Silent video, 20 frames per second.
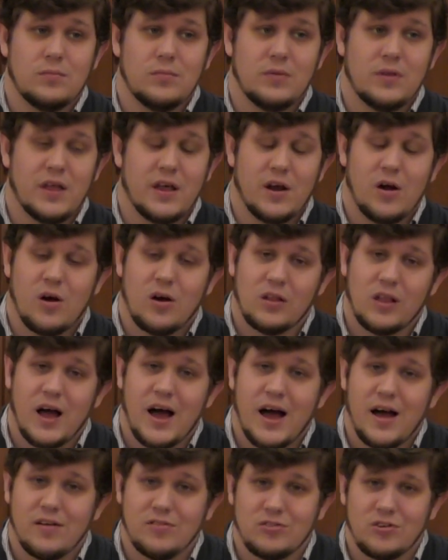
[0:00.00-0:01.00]
that our
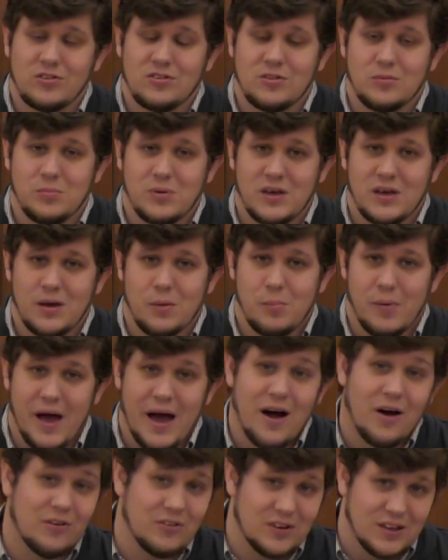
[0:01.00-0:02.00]
lives are to be
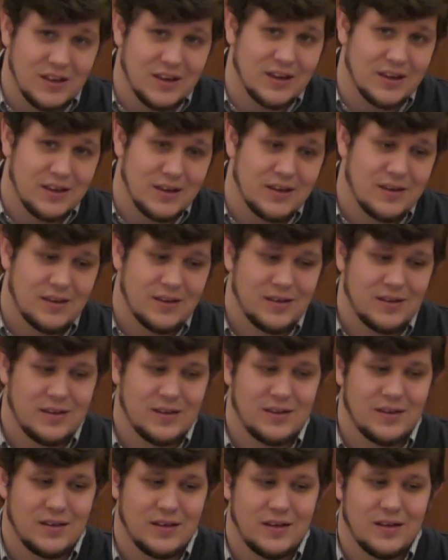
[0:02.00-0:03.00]
abounding
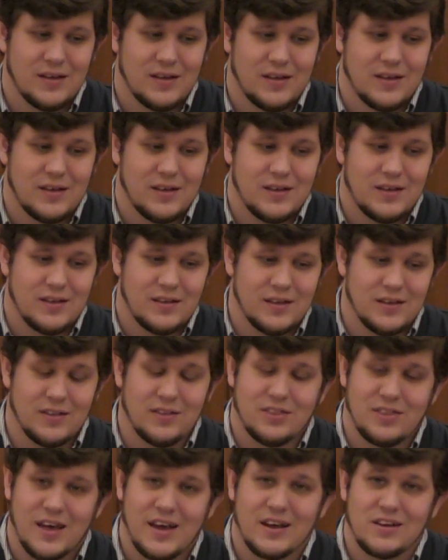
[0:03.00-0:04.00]
in
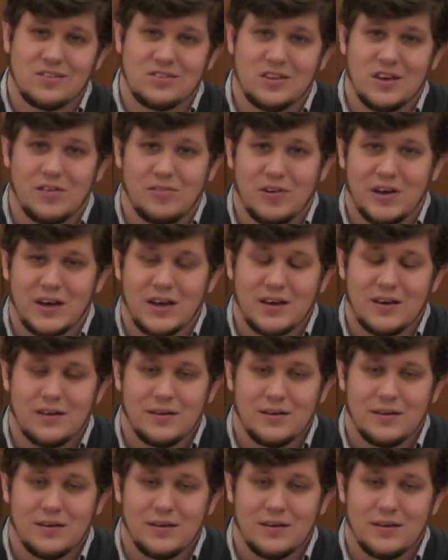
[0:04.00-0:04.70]
thanksgiving.